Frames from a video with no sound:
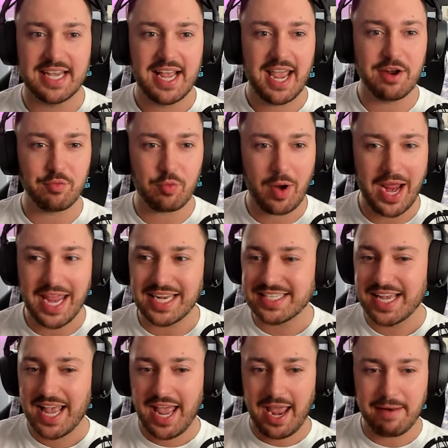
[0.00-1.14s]
And
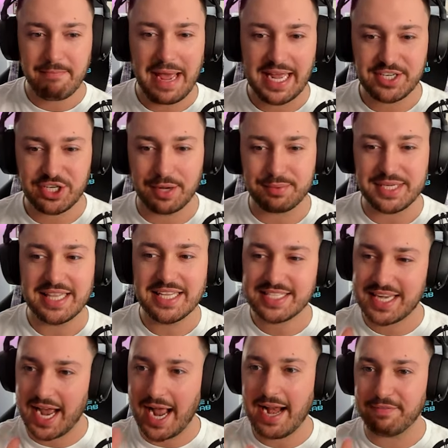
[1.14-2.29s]
ranks and matchups, and this
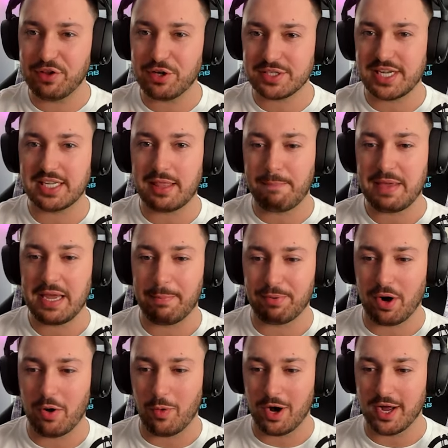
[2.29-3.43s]
kind of looks like the Be A
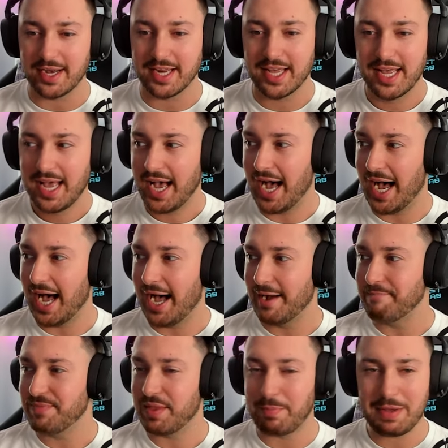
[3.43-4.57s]
Pro one.
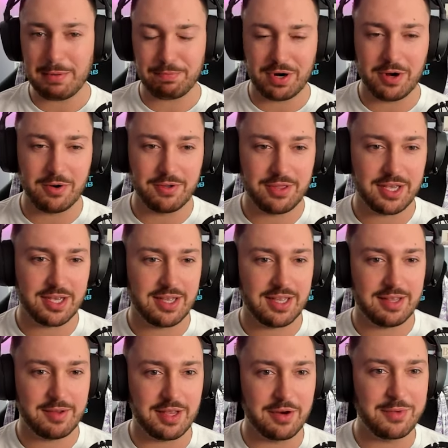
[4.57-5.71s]
The Be A Pro, with
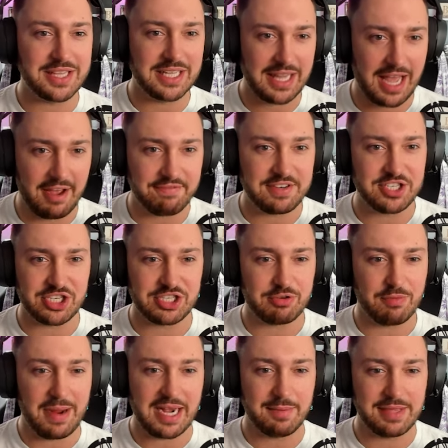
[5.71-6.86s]
the left, it's just
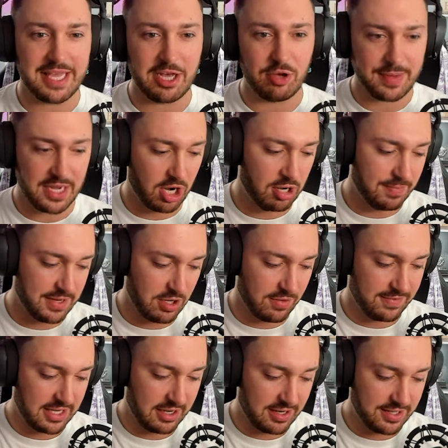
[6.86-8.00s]
reminding me the LBRB
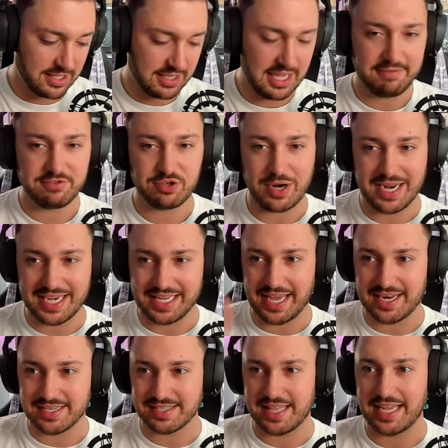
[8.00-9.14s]
over there on the left, trying to
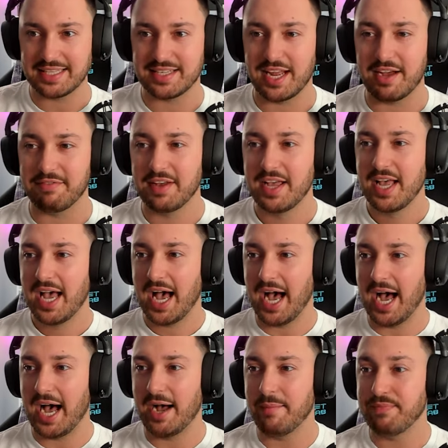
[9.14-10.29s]
get us that stuff.
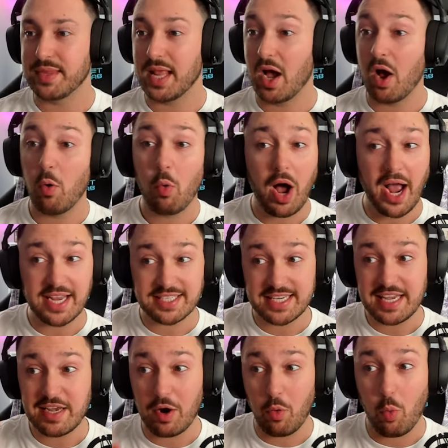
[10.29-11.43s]
I
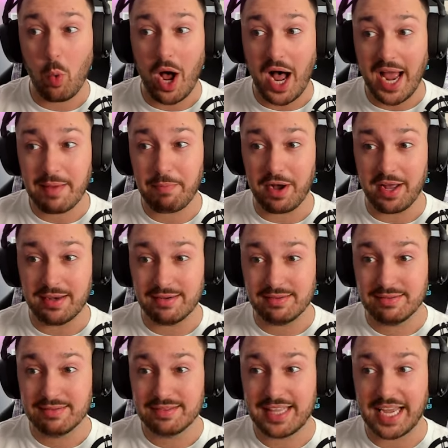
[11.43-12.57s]
see a Y
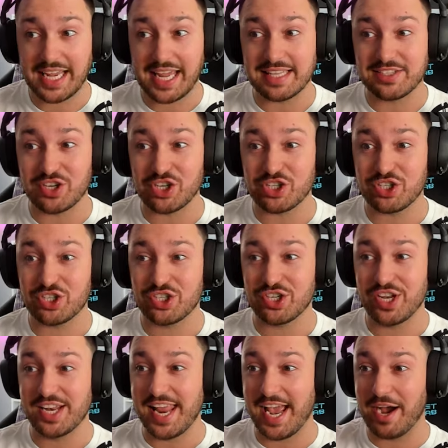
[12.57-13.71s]
button that gets us
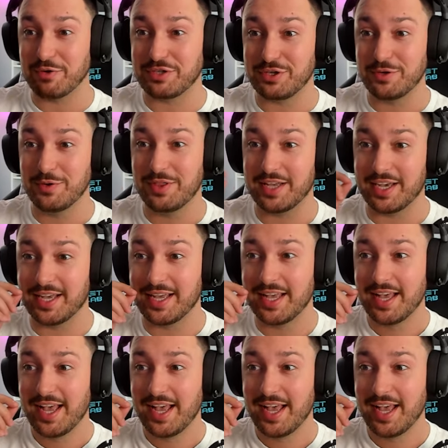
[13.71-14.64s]
now to the